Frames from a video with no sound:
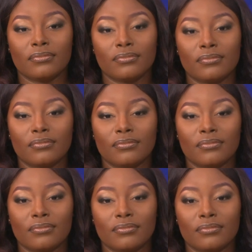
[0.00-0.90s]

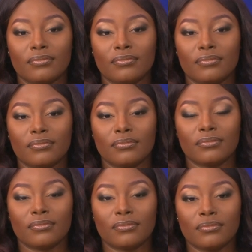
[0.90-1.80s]

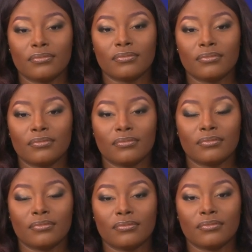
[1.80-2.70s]

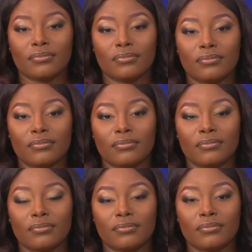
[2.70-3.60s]

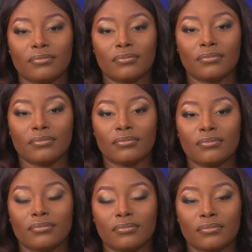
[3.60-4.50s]

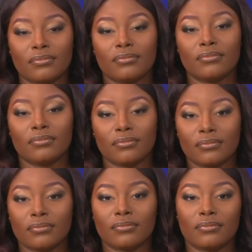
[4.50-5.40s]

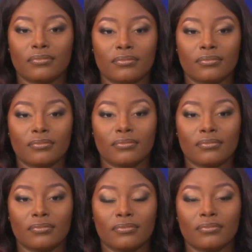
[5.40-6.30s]

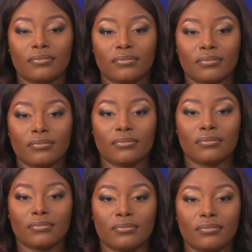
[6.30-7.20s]

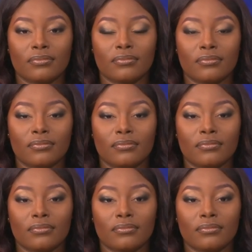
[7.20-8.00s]
[no speech]